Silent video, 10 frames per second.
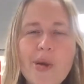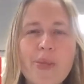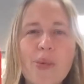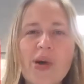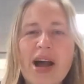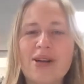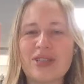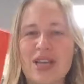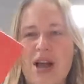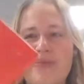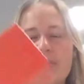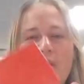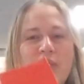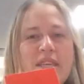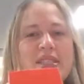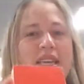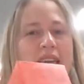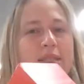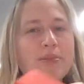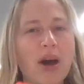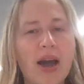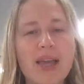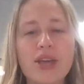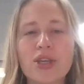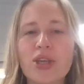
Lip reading: Well done. So this is my